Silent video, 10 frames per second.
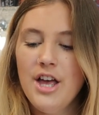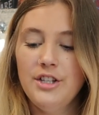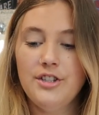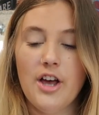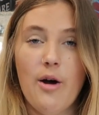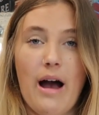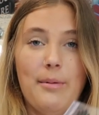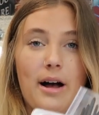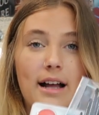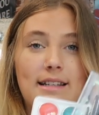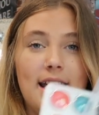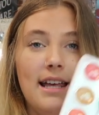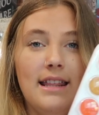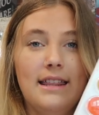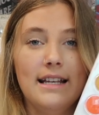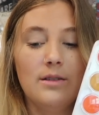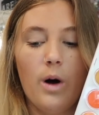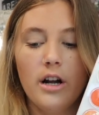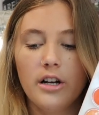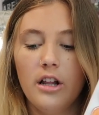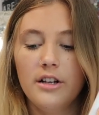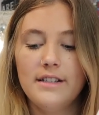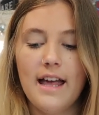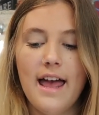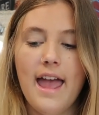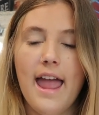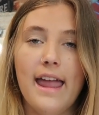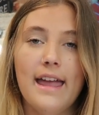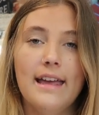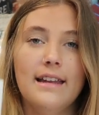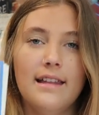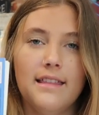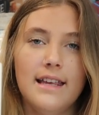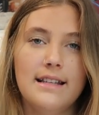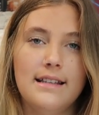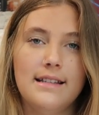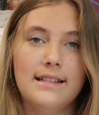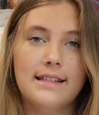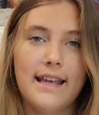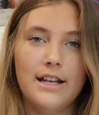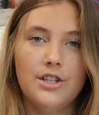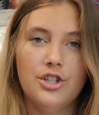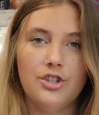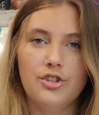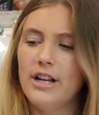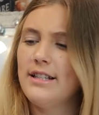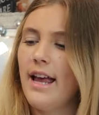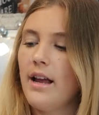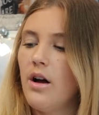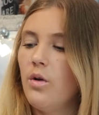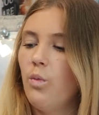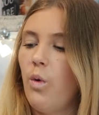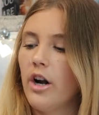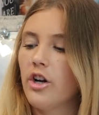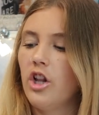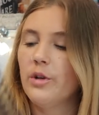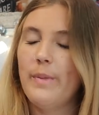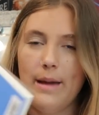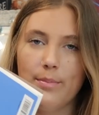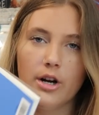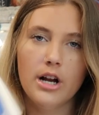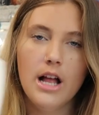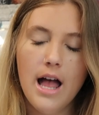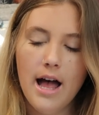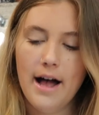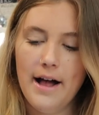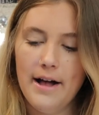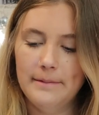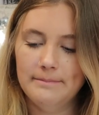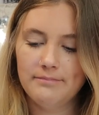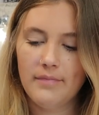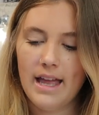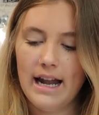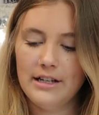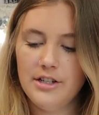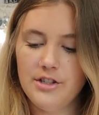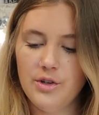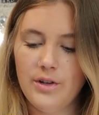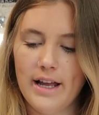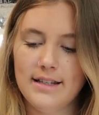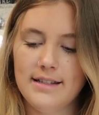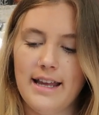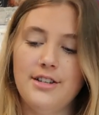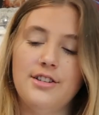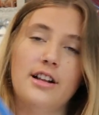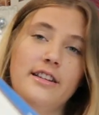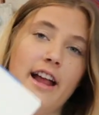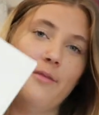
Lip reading: So I bought this watercolor set and this sketch. It's like watercolor paper, and I just do like sketches on there.